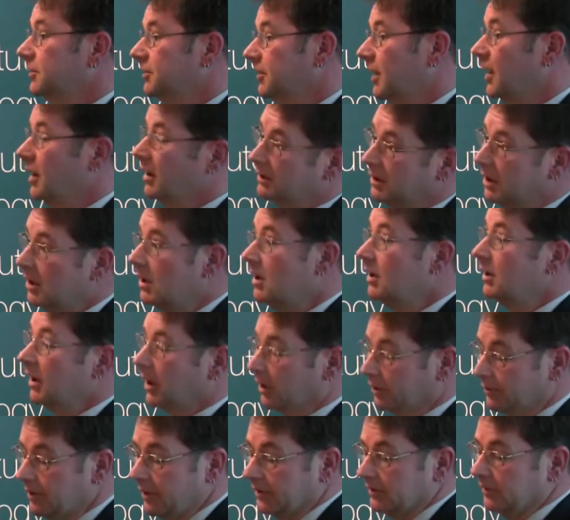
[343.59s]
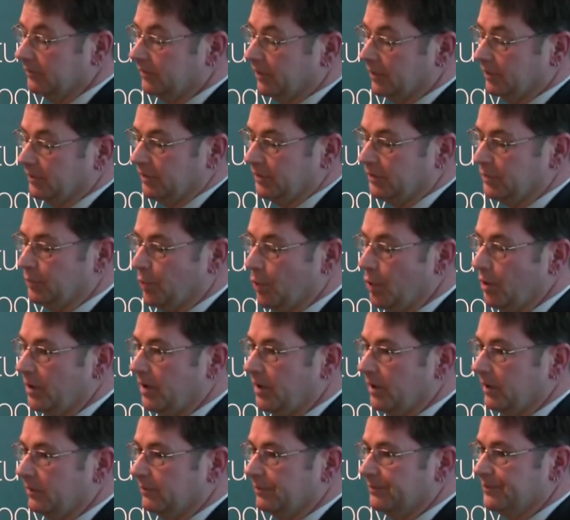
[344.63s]
So, corrective services are
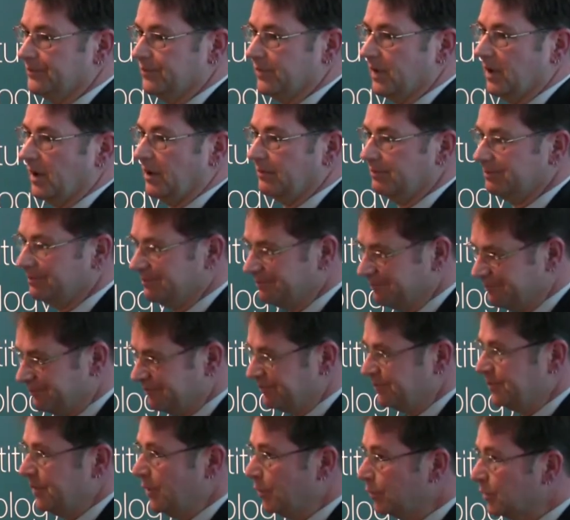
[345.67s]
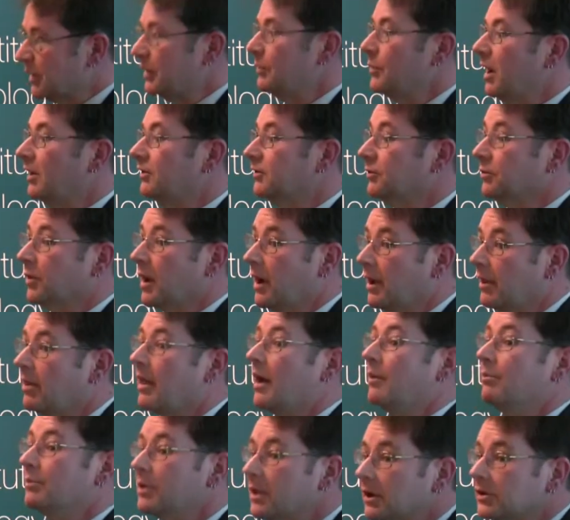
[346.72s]
working at building ways around
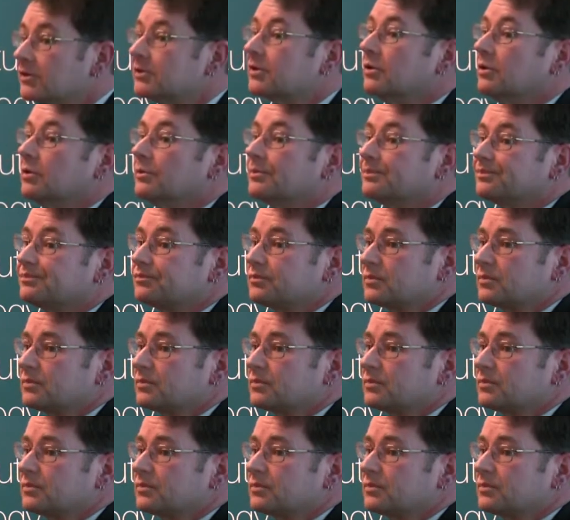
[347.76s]
that, but there's still